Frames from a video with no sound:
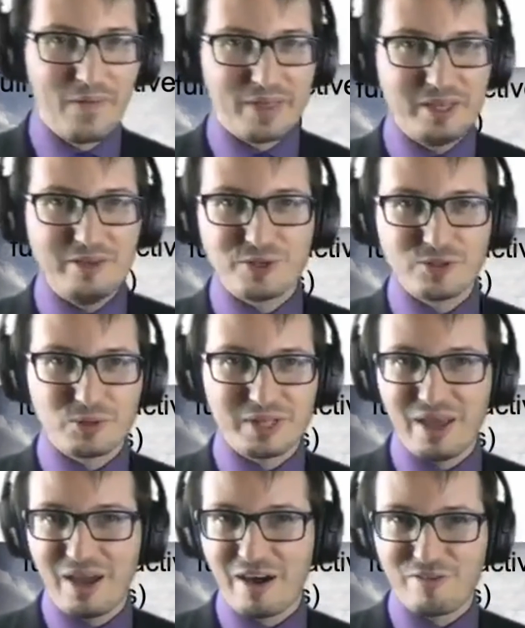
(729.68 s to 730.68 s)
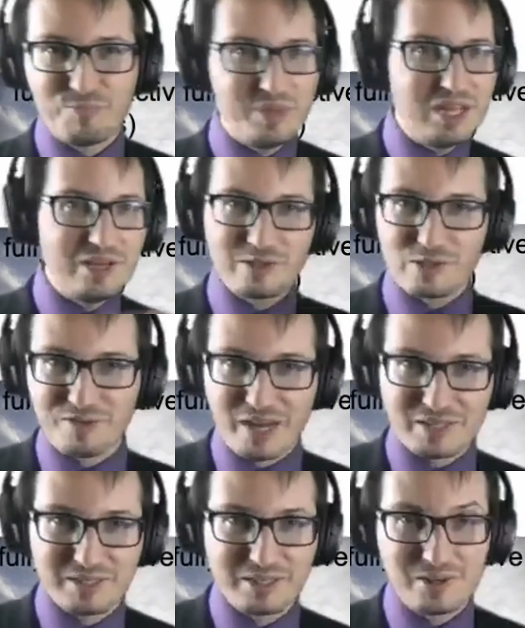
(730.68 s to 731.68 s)
even though they have billions of
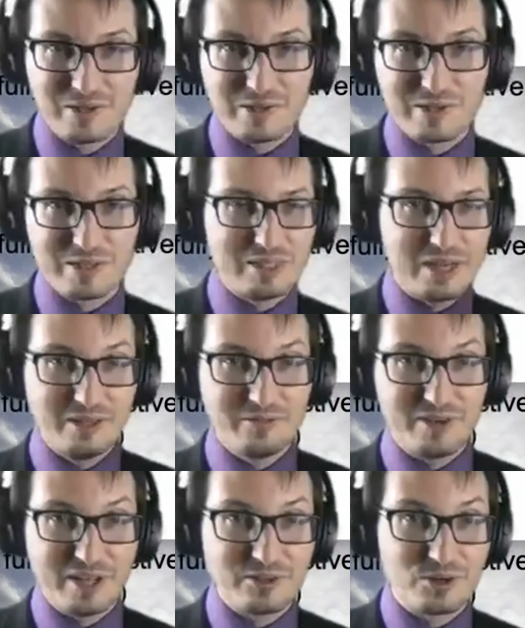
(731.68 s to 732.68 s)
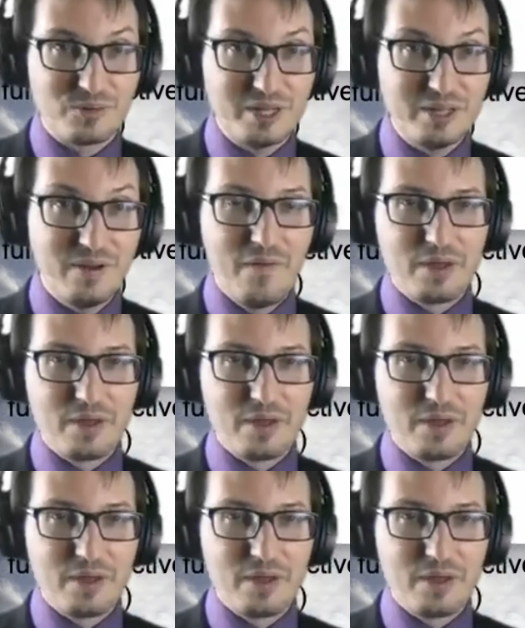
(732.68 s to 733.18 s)
articles in their inventory,